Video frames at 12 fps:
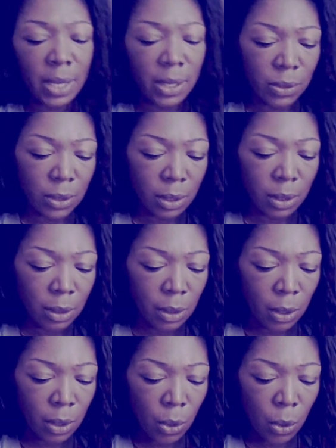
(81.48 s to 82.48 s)
risk,
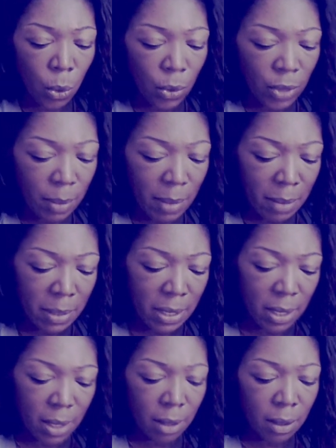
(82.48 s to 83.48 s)
or they may
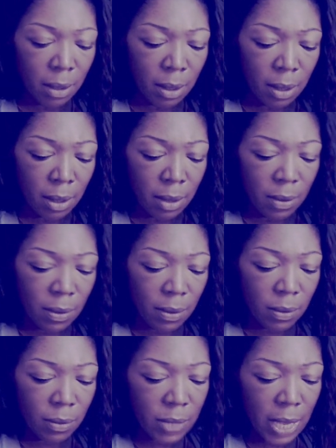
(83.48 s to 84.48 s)
be
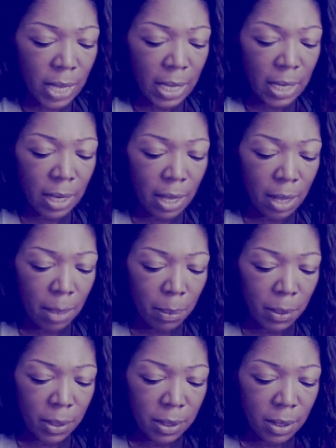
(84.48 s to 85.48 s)
taking up
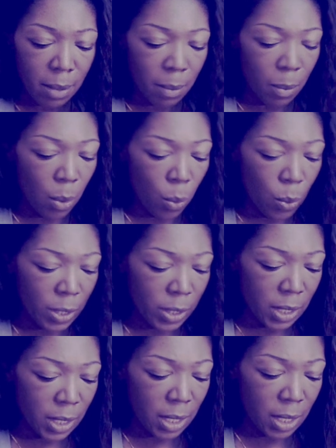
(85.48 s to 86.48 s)
some
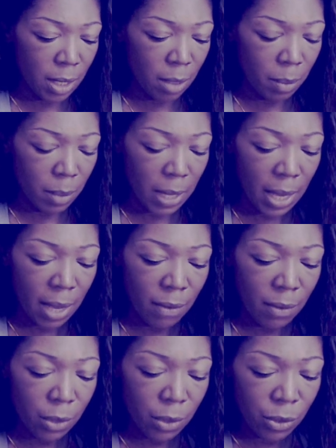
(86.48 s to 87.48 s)
risky
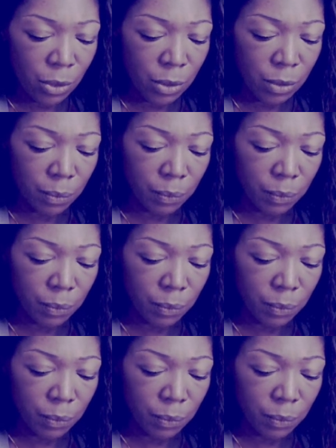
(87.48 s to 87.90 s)
behaviors